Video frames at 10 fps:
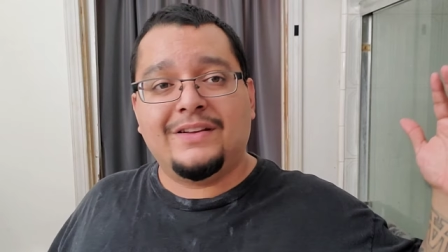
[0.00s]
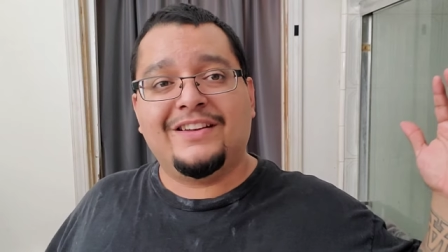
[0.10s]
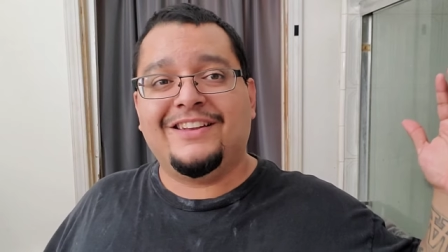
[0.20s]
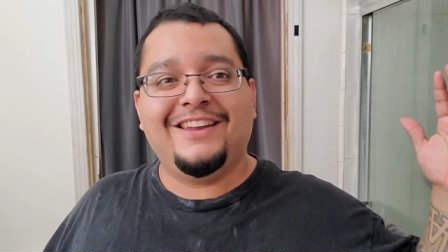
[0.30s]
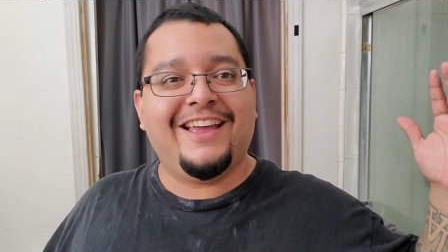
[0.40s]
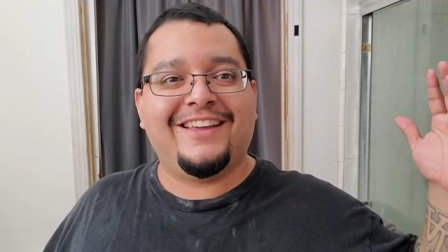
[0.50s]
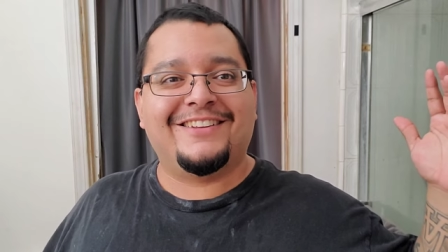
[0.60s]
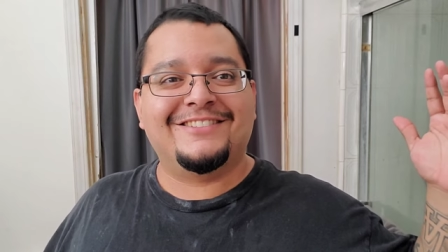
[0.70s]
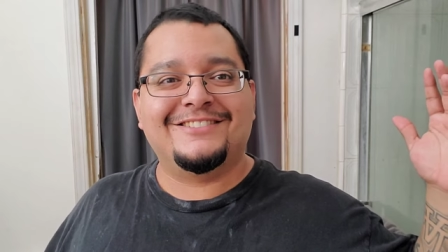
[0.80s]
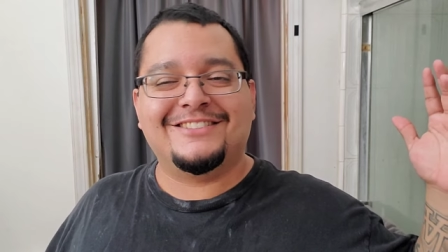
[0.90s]
and yeah,
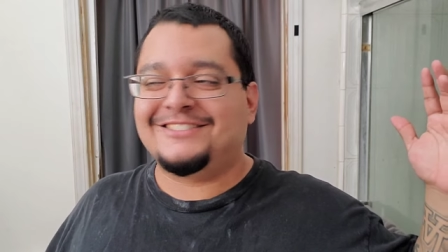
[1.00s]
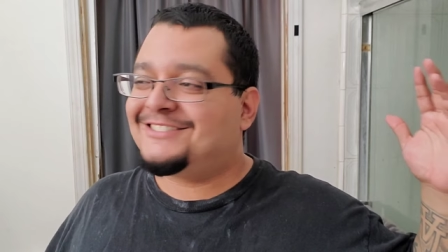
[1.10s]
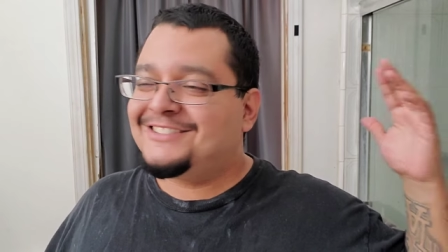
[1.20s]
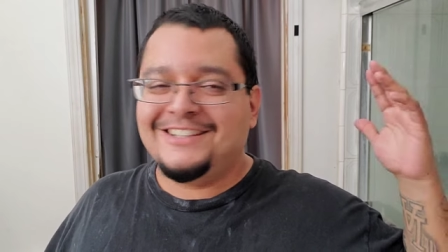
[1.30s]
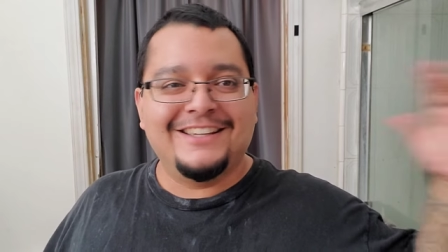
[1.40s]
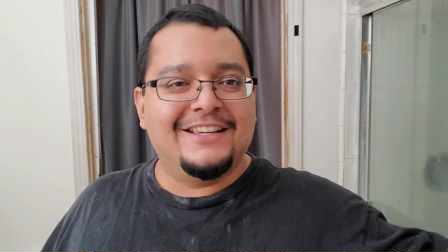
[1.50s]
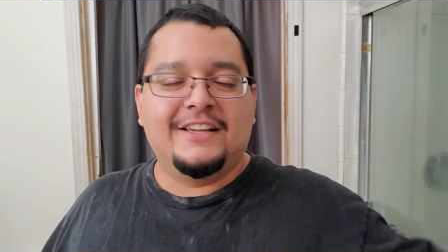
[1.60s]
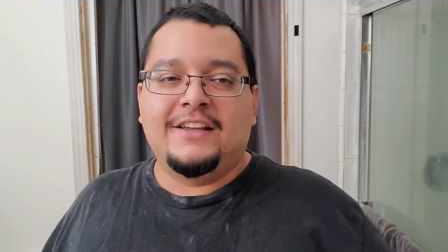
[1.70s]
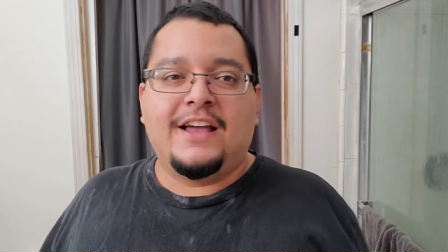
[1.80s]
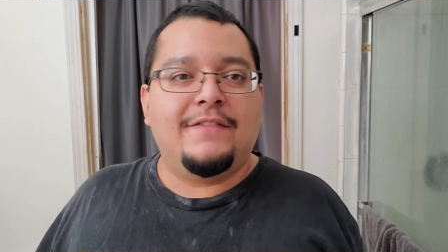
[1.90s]
just
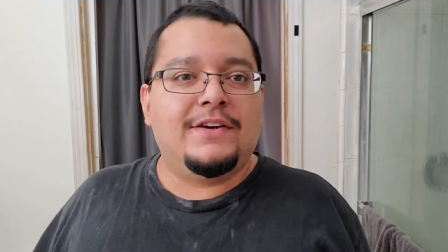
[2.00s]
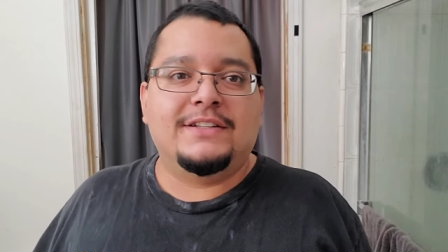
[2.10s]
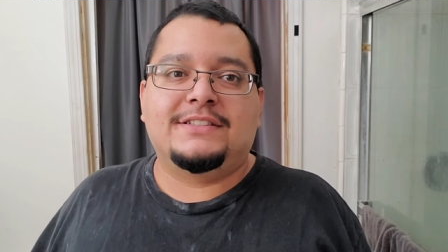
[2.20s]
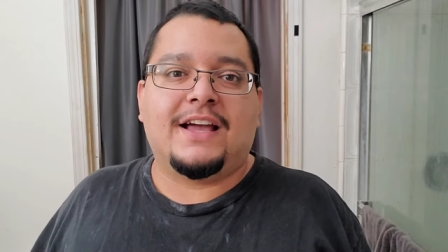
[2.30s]
have a good